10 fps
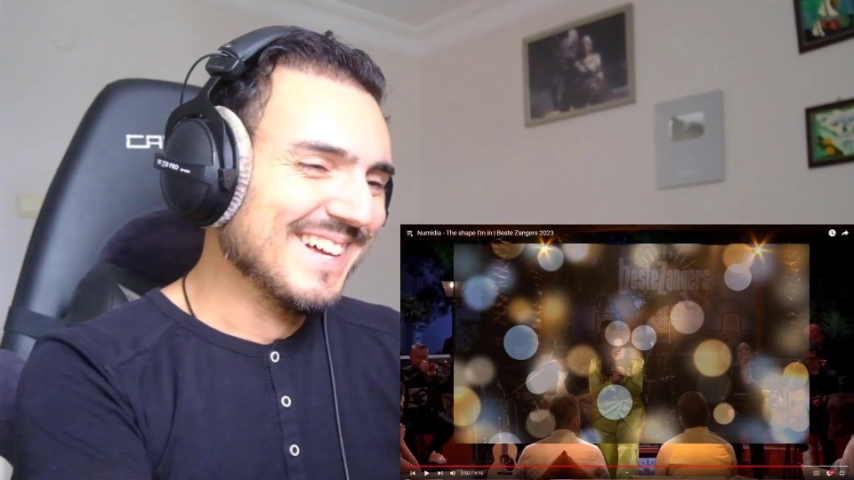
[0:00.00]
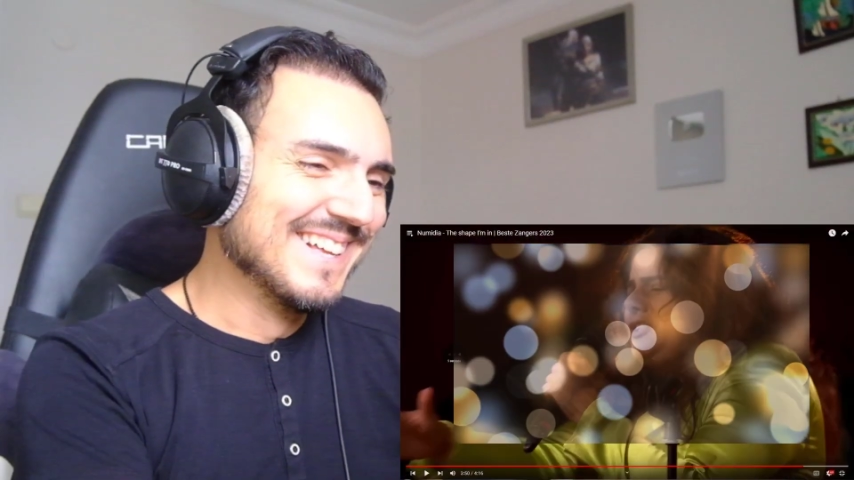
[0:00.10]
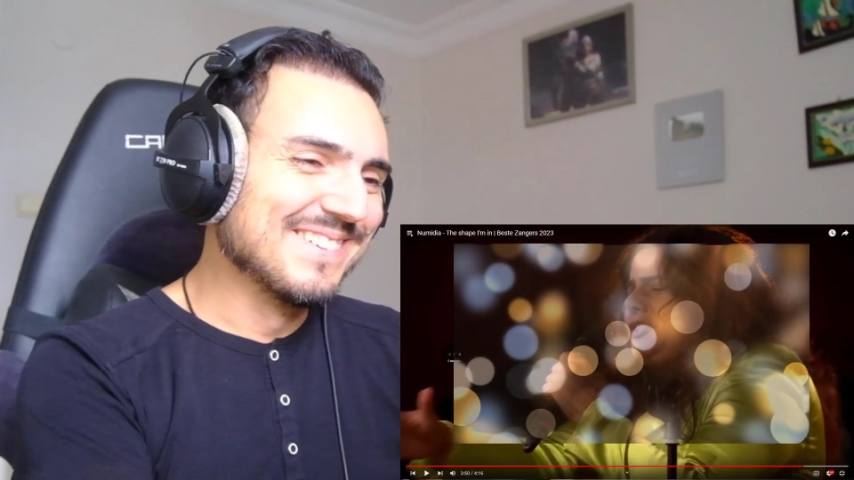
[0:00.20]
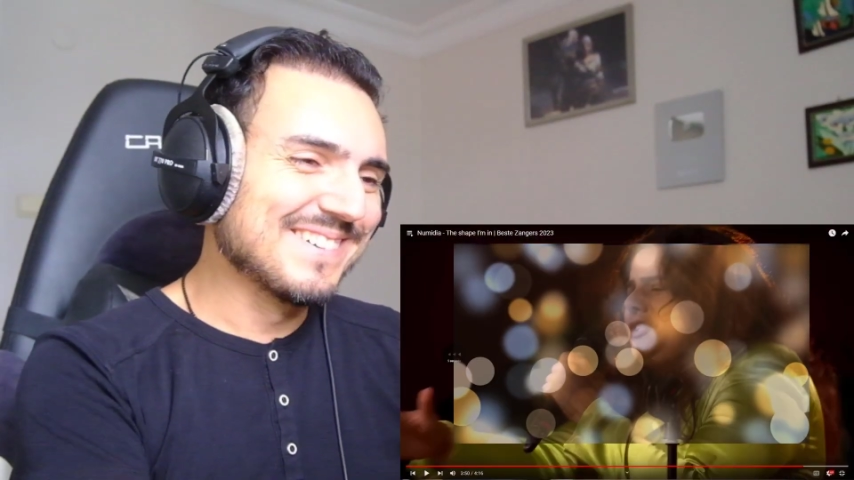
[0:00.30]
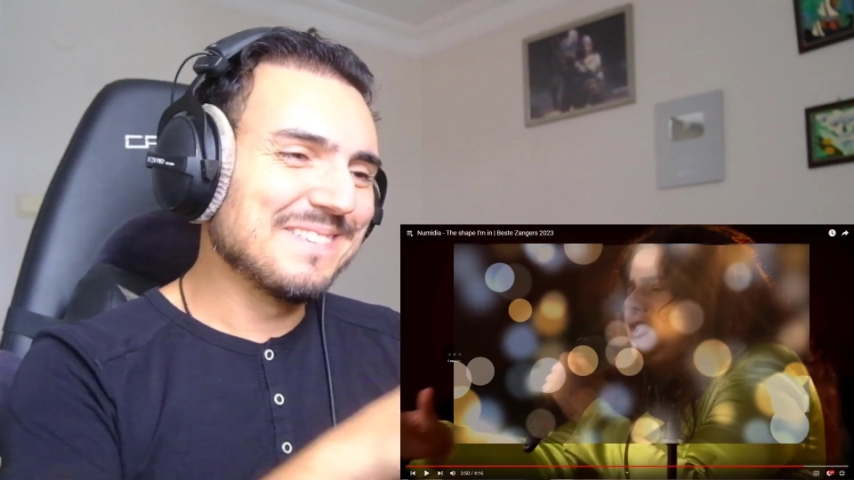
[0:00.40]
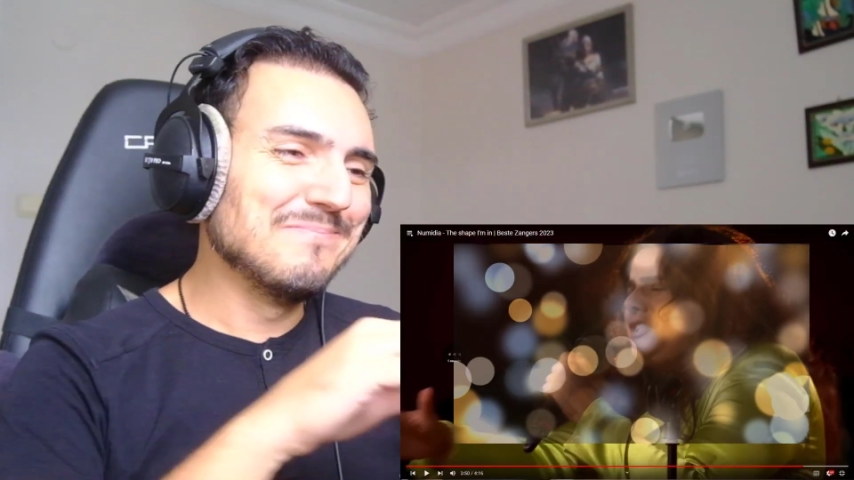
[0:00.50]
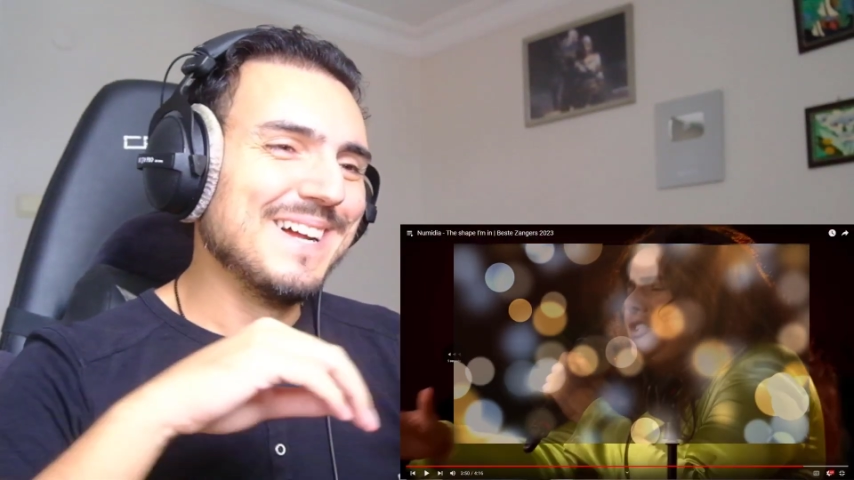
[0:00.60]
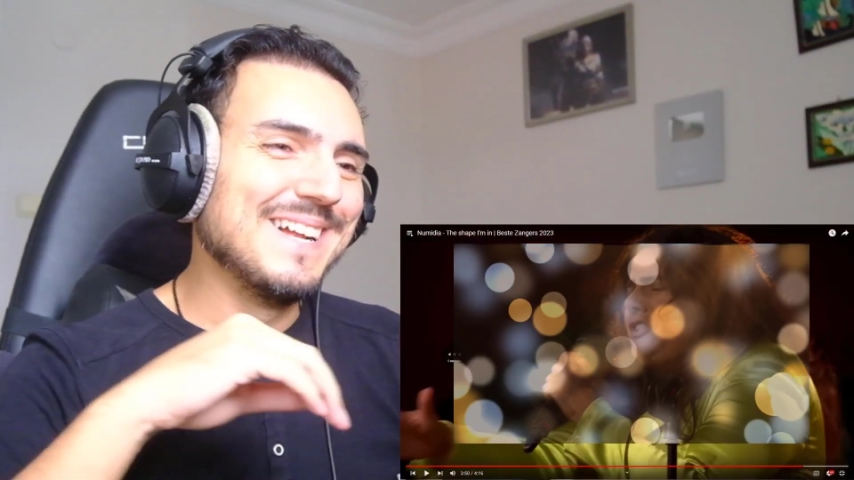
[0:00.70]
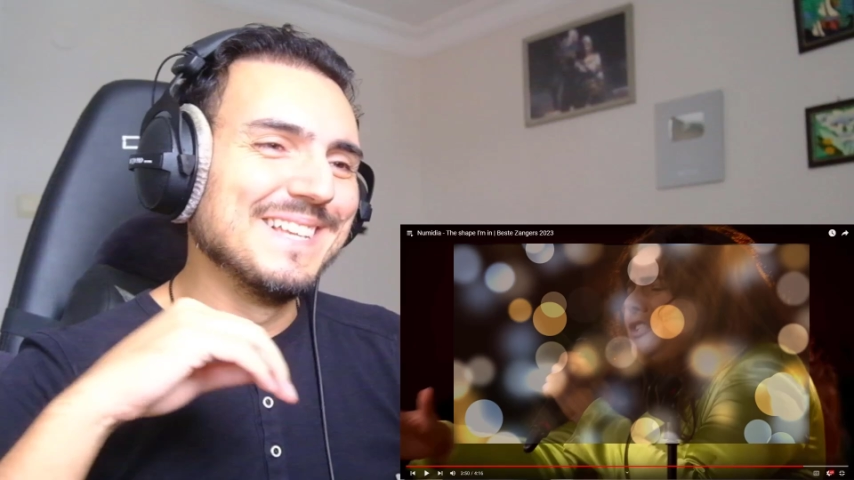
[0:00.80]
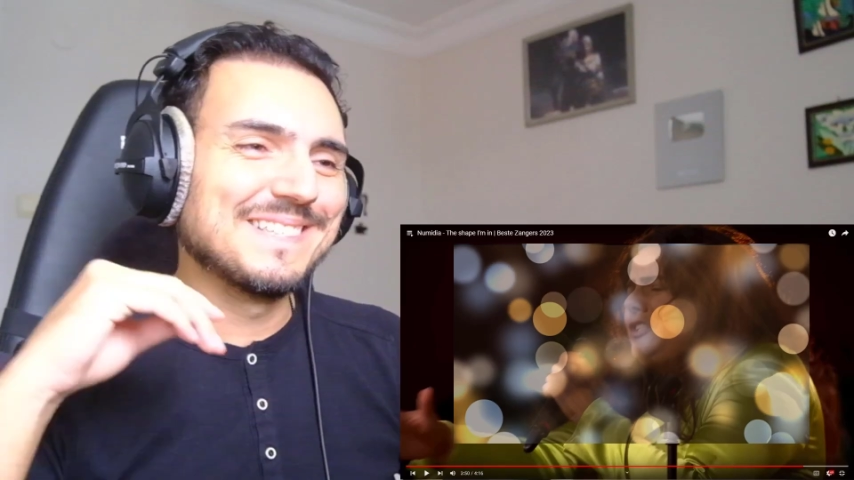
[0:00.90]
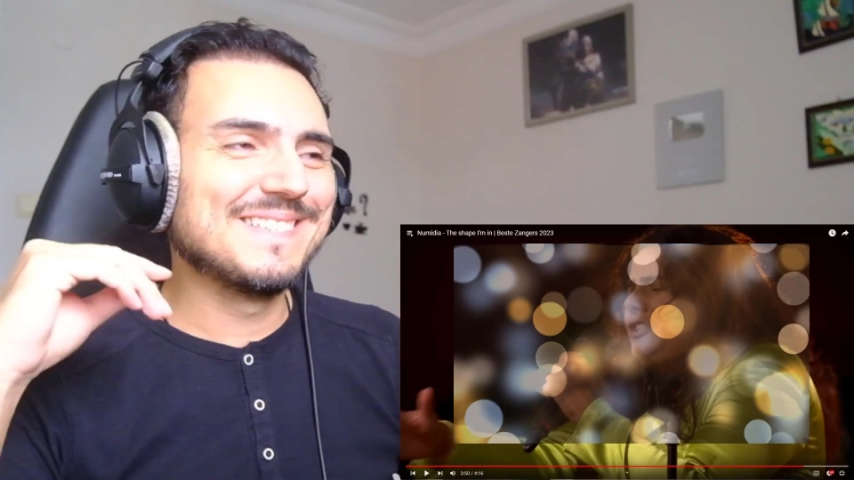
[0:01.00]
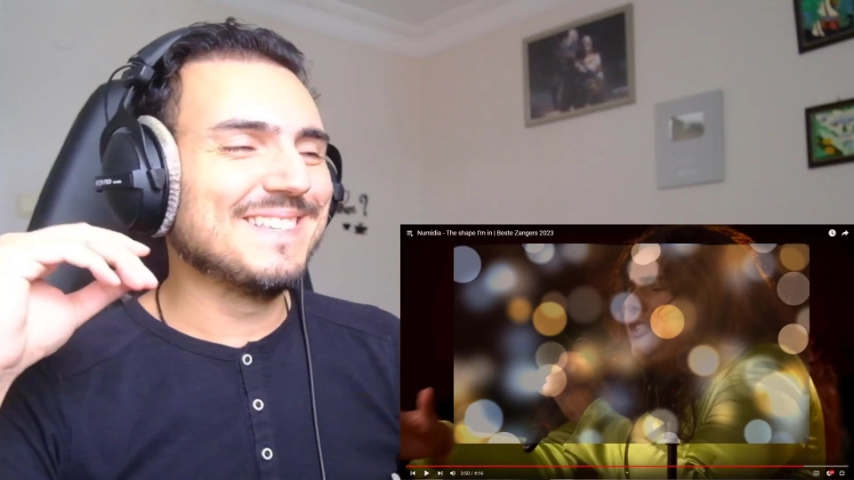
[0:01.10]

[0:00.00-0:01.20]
Look at Mel's